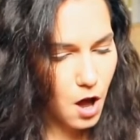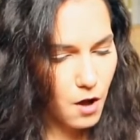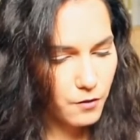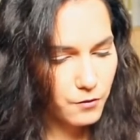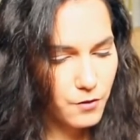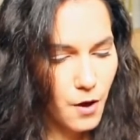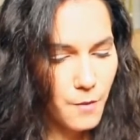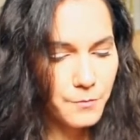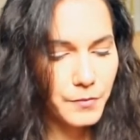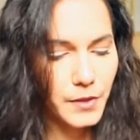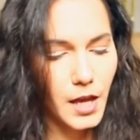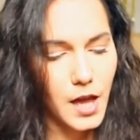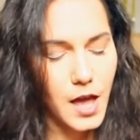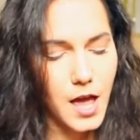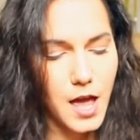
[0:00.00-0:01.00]
of
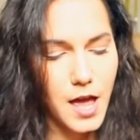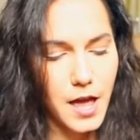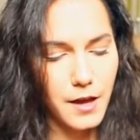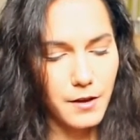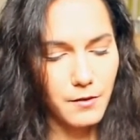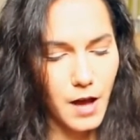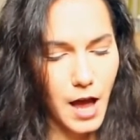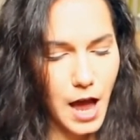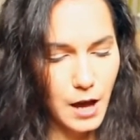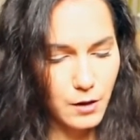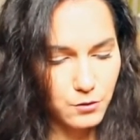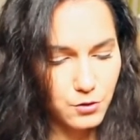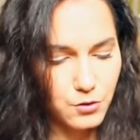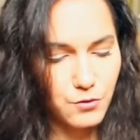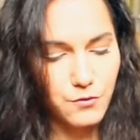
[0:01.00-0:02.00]

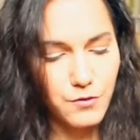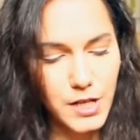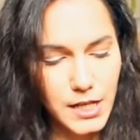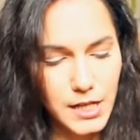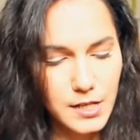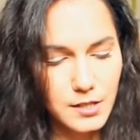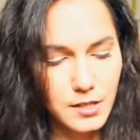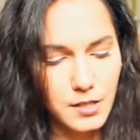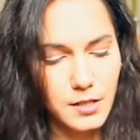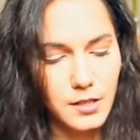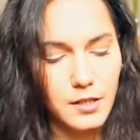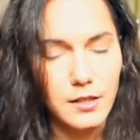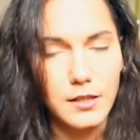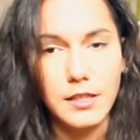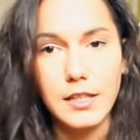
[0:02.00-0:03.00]
how to read
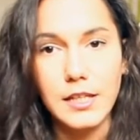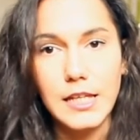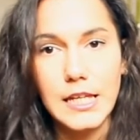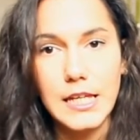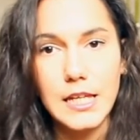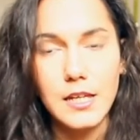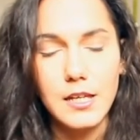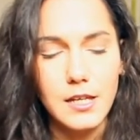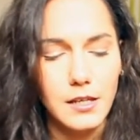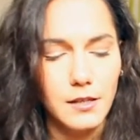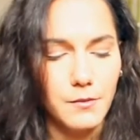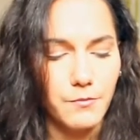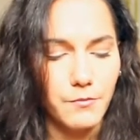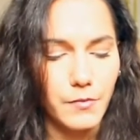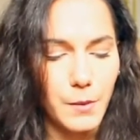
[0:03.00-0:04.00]

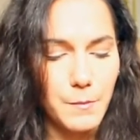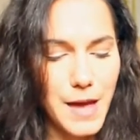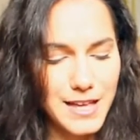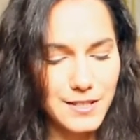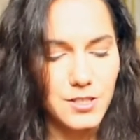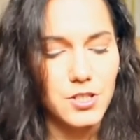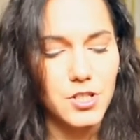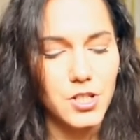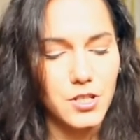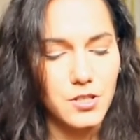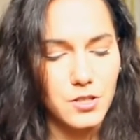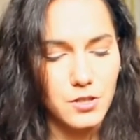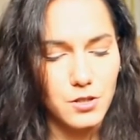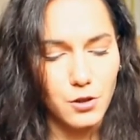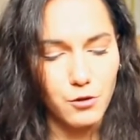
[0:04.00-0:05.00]
the
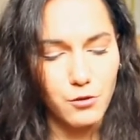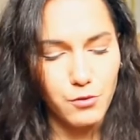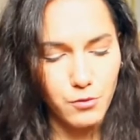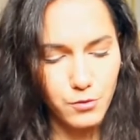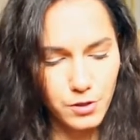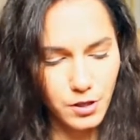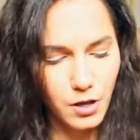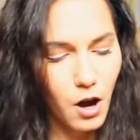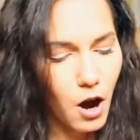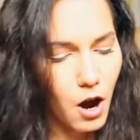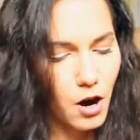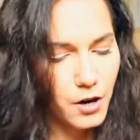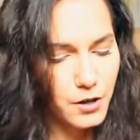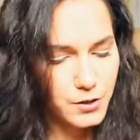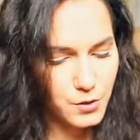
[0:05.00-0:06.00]
messages through the
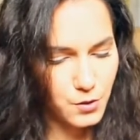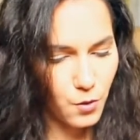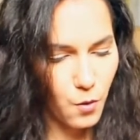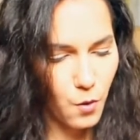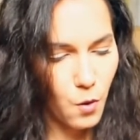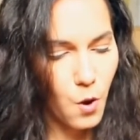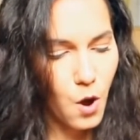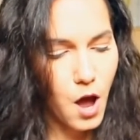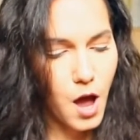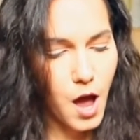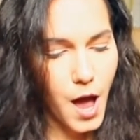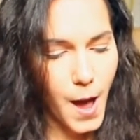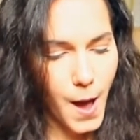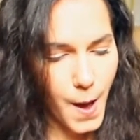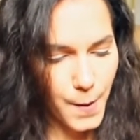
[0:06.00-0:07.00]
cards, or
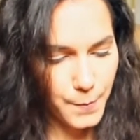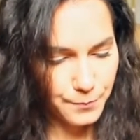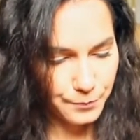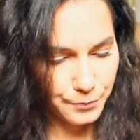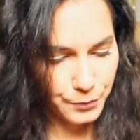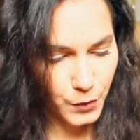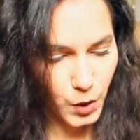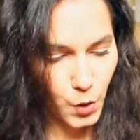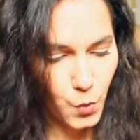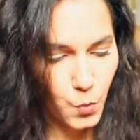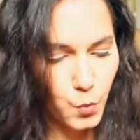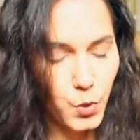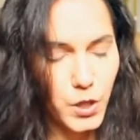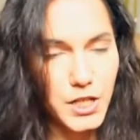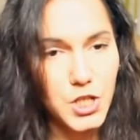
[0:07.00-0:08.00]

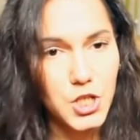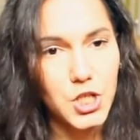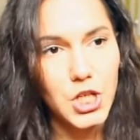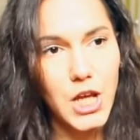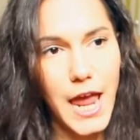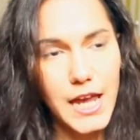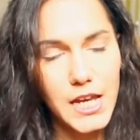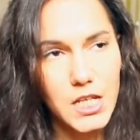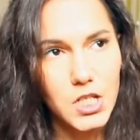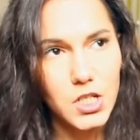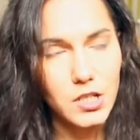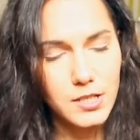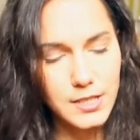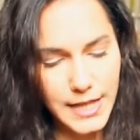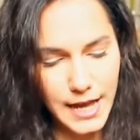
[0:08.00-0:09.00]
which
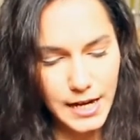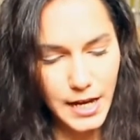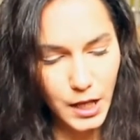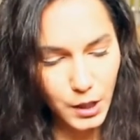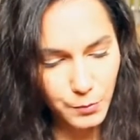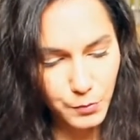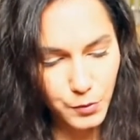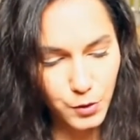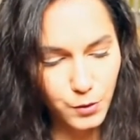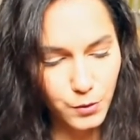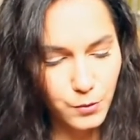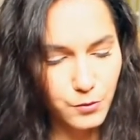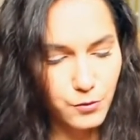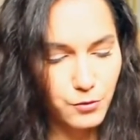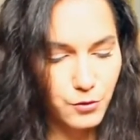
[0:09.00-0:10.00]
angels can help
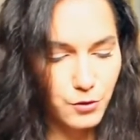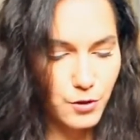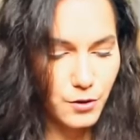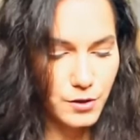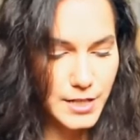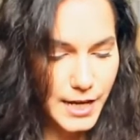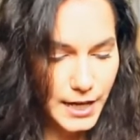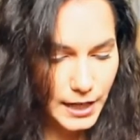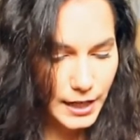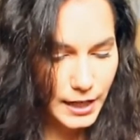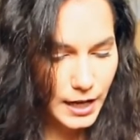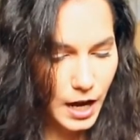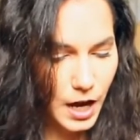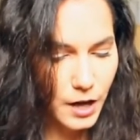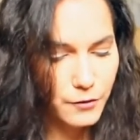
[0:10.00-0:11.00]
you through your daily
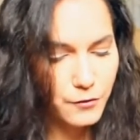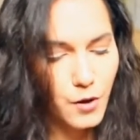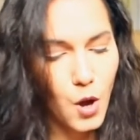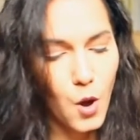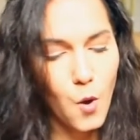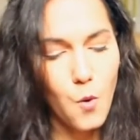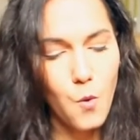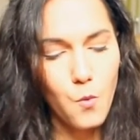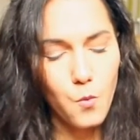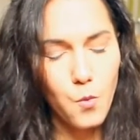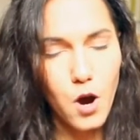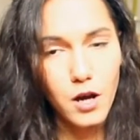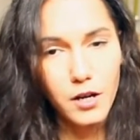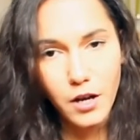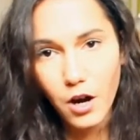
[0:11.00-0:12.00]
life,
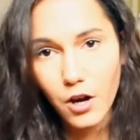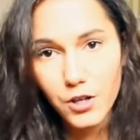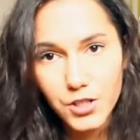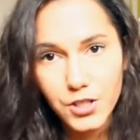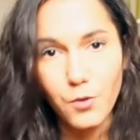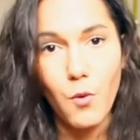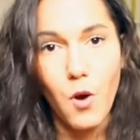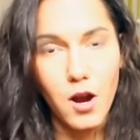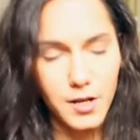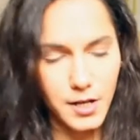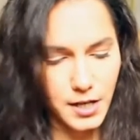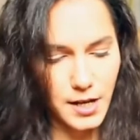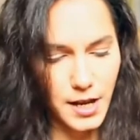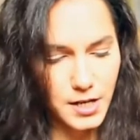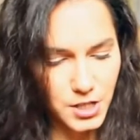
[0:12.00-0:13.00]
what are the
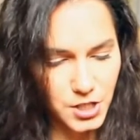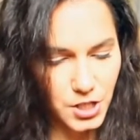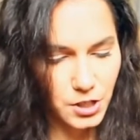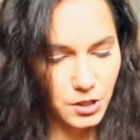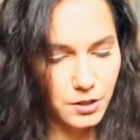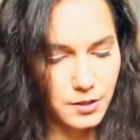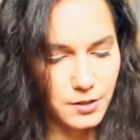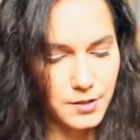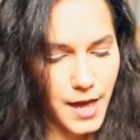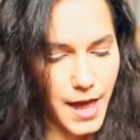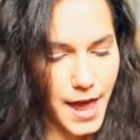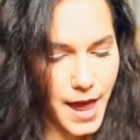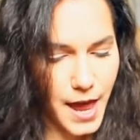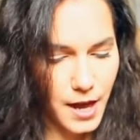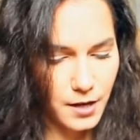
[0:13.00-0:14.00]
guardian angels,
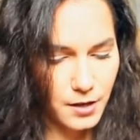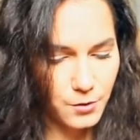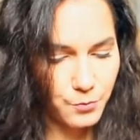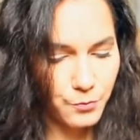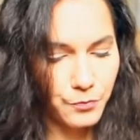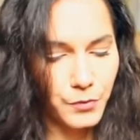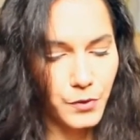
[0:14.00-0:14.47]
and